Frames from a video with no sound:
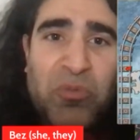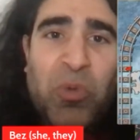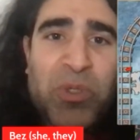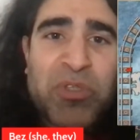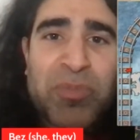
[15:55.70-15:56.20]

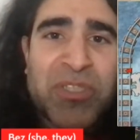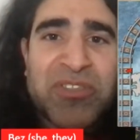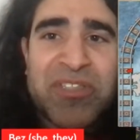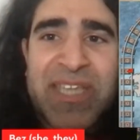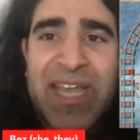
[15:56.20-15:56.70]
you
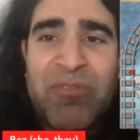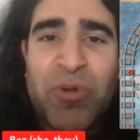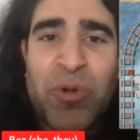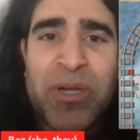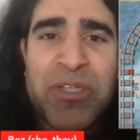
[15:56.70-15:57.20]
personally have,
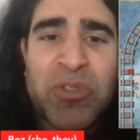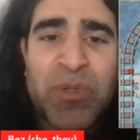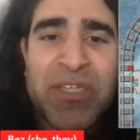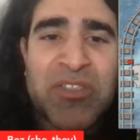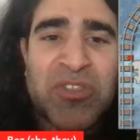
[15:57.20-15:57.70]
or are you
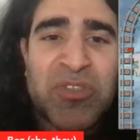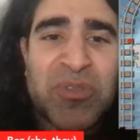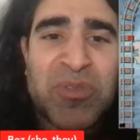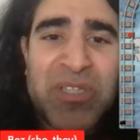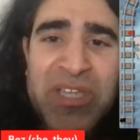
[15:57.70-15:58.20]
going
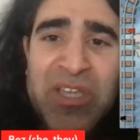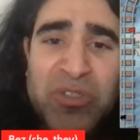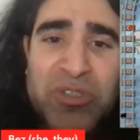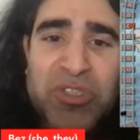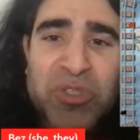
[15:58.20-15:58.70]
to
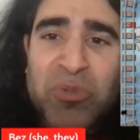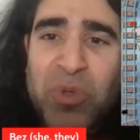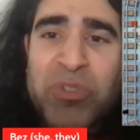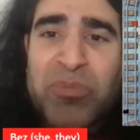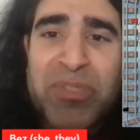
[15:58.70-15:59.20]
control
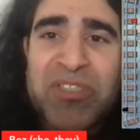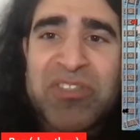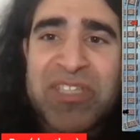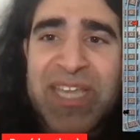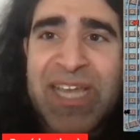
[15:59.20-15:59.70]
what you
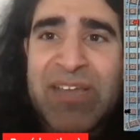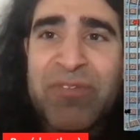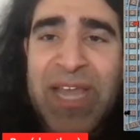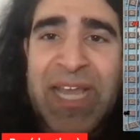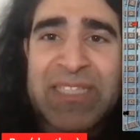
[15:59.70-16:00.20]
personally have
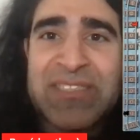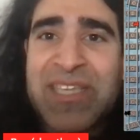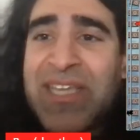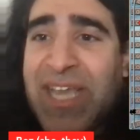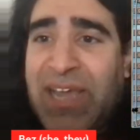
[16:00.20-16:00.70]
and
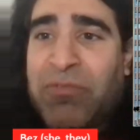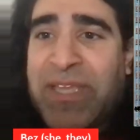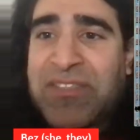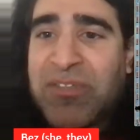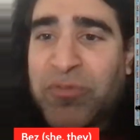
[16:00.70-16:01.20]
have
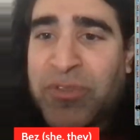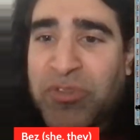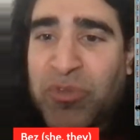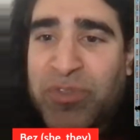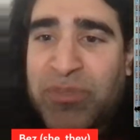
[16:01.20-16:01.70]
less influence
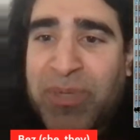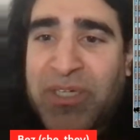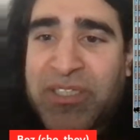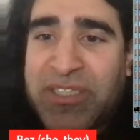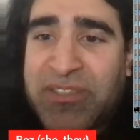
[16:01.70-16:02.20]
over the
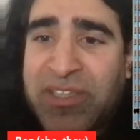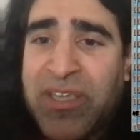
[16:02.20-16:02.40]
market?